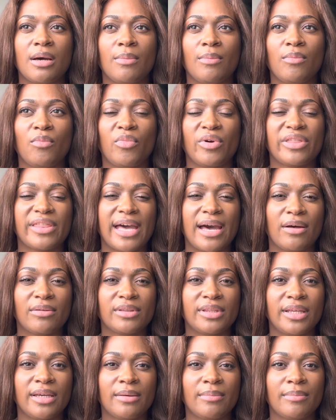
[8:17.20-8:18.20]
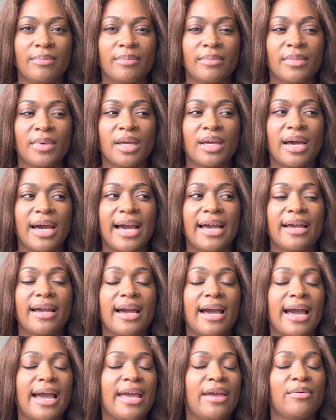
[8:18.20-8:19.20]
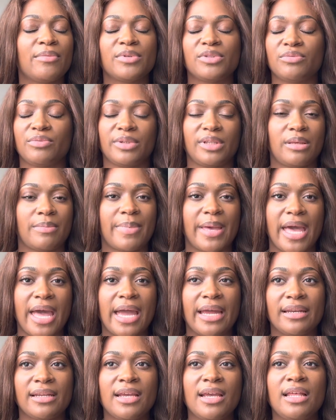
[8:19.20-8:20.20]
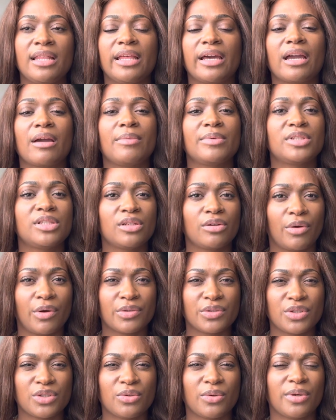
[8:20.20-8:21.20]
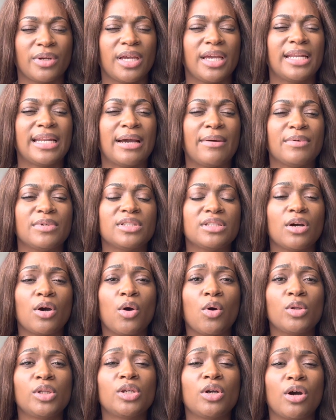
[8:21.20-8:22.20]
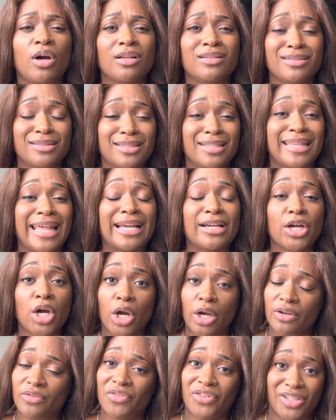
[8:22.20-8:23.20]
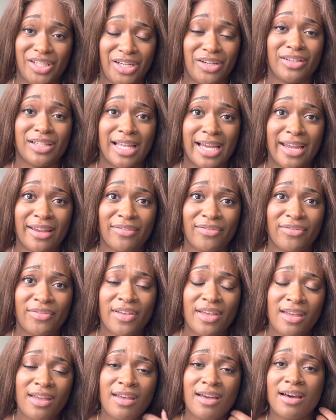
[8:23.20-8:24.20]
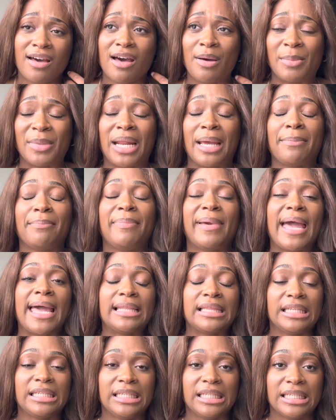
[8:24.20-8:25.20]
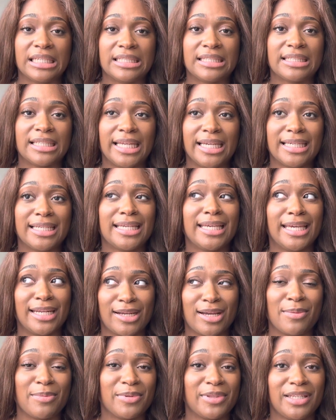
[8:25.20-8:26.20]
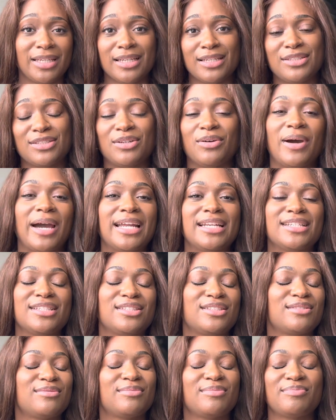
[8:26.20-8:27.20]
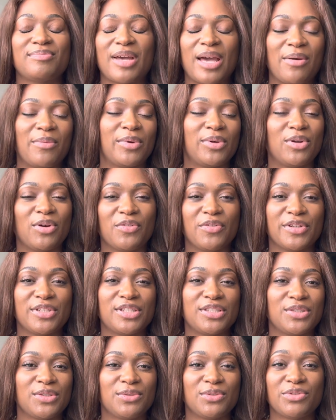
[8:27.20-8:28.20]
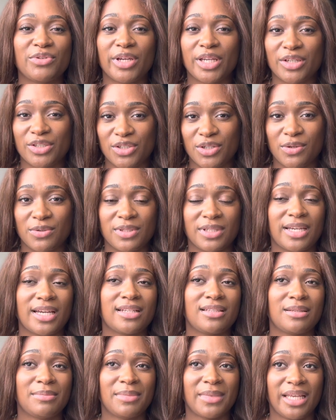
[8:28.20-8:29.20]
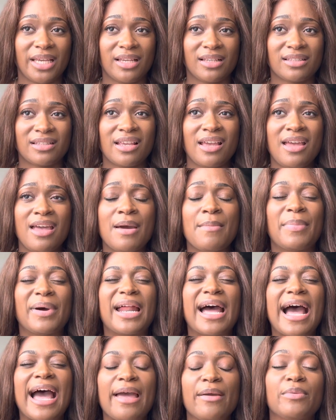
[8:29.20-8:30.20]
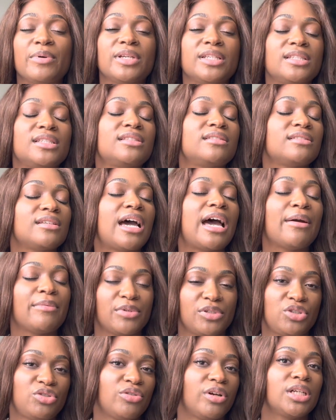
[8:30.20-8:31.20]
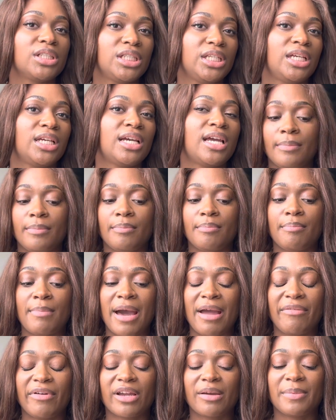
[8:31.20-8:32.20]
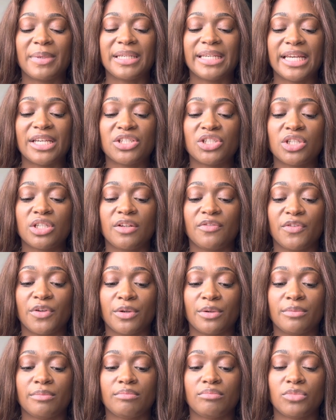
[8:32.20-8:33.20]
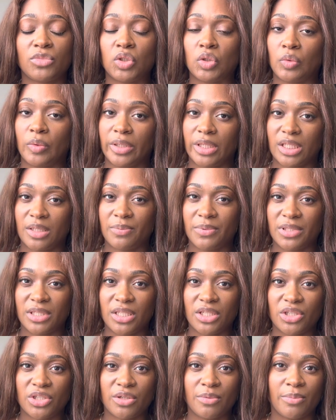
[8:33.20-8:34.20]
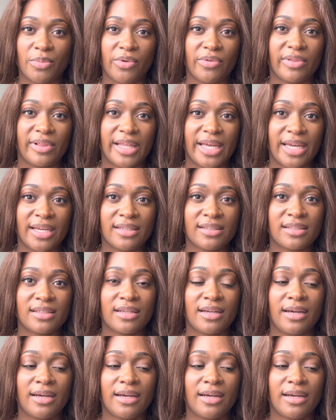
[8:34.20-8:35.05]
without them, it was really bad. Like I went to the grocery store and I was holding on to that cart for dear life. And I badly needed to like get a couple things. So I went over to Trader Joe's and got some things, but I was struggling. My recommendation, if you're doing this procedure in both legs,